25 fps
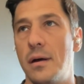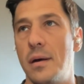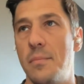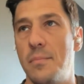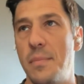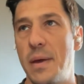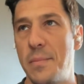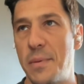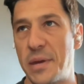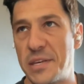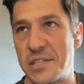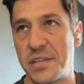
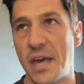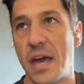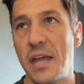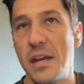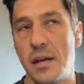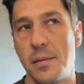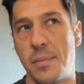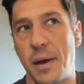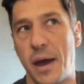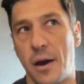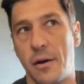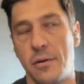am
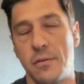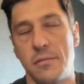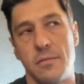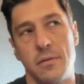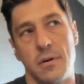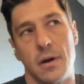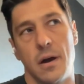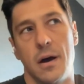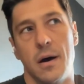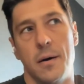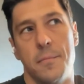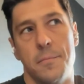excited about
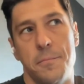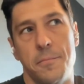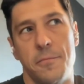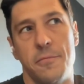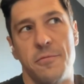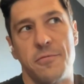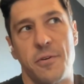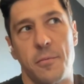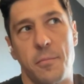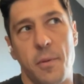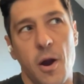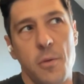
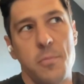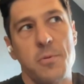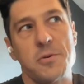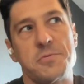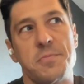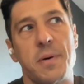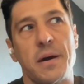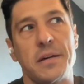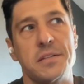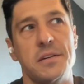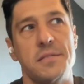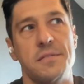from our
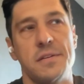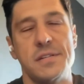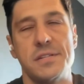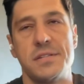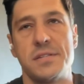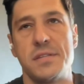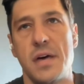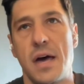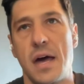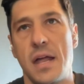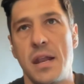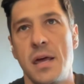perspective
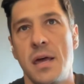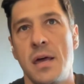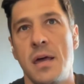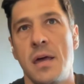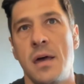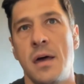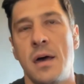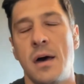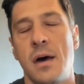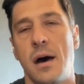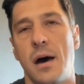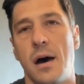is that
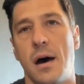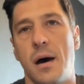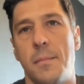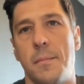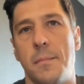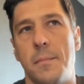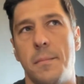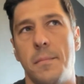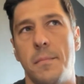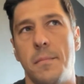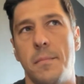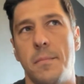
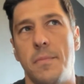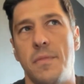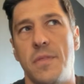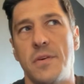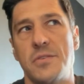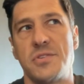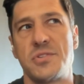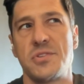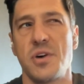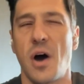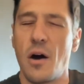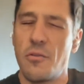the
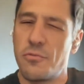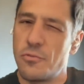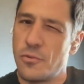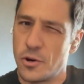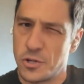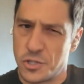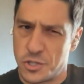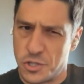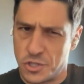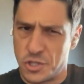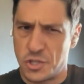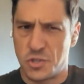
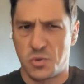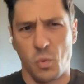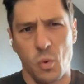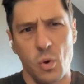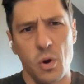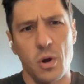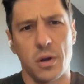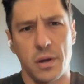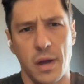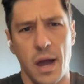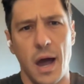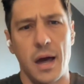software should just
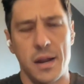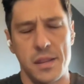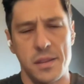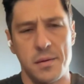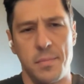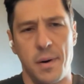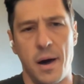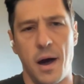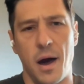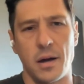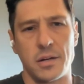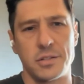work out of the
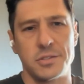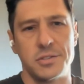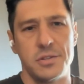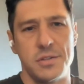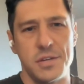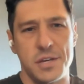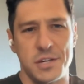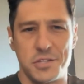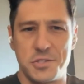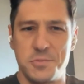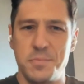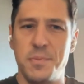box. So
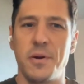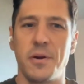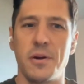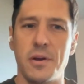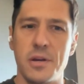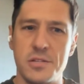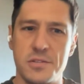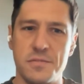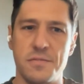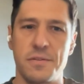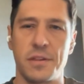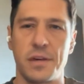the
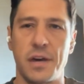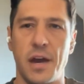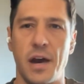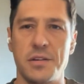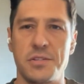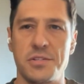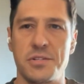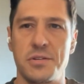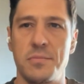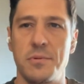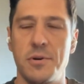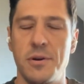experience for the
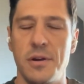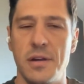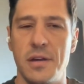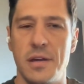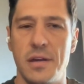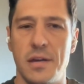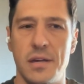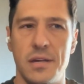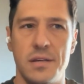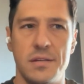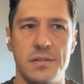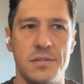customer
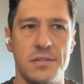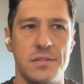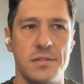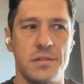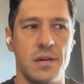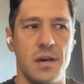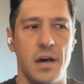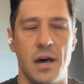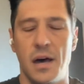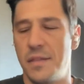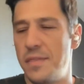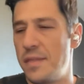
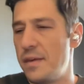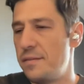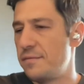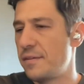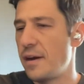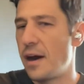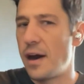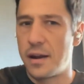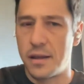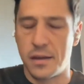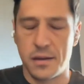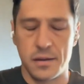is they've
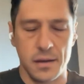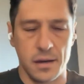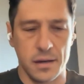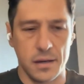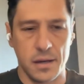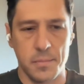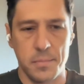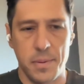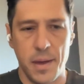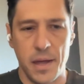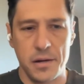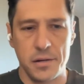got a
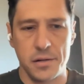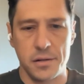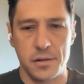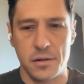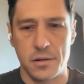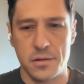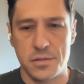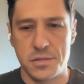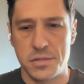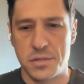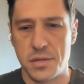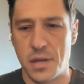
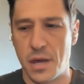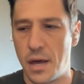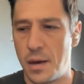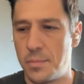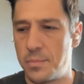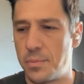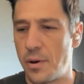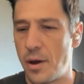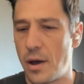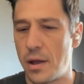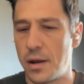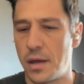competitor's
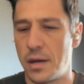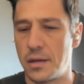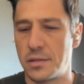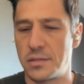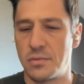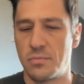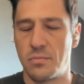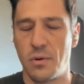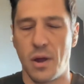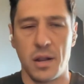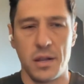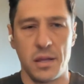
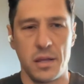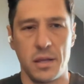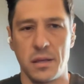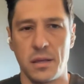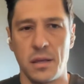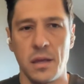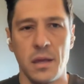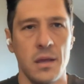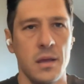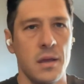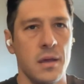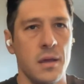product
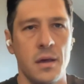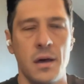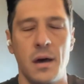running